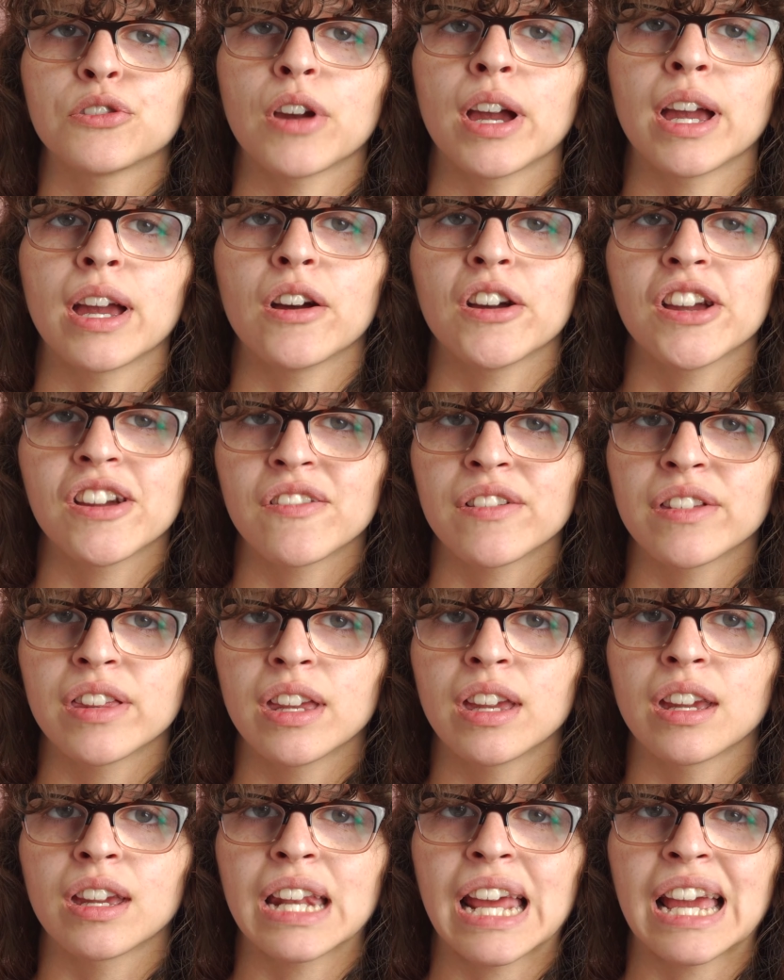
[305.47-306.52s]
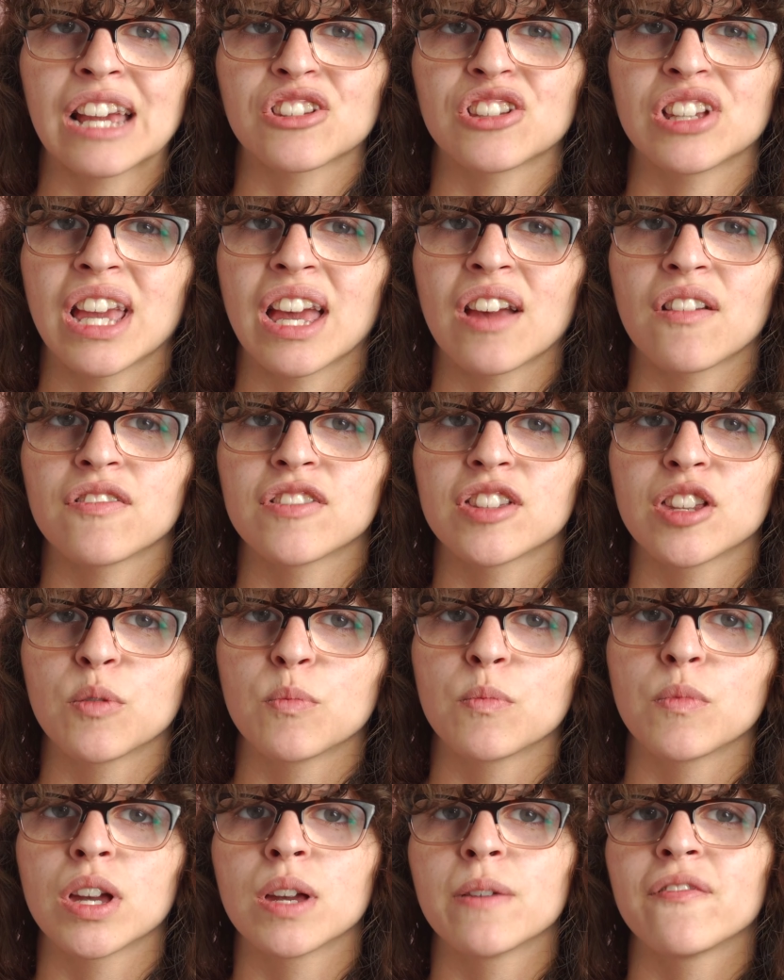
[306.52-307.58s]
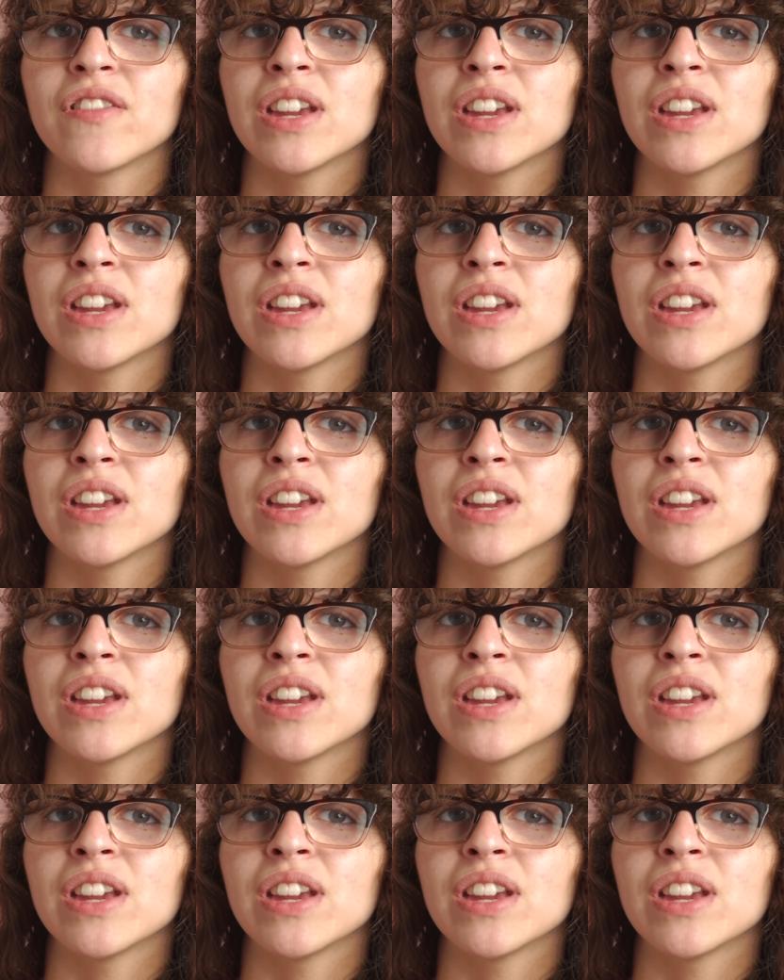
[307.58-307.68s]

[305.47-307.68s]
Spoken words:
out everything and actually have some